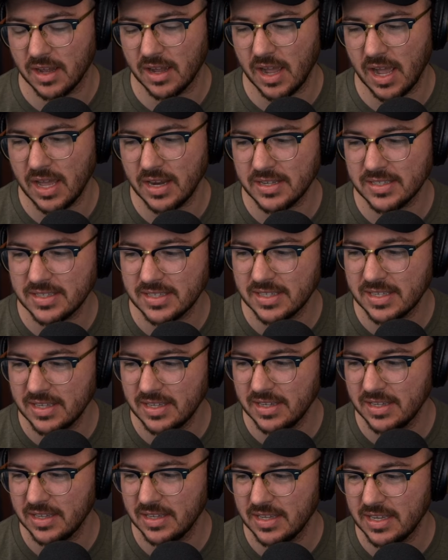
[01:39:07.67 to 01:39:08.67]

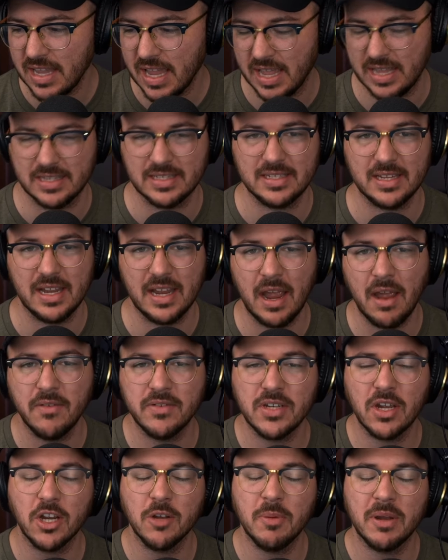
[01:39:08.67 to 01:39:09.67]
Honestly, yes. I
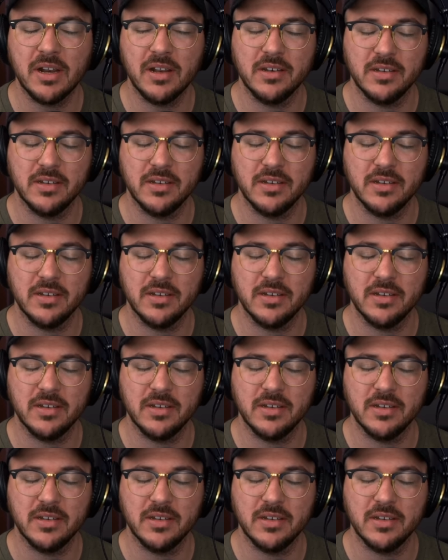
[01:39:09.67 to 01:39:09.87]
would talk about it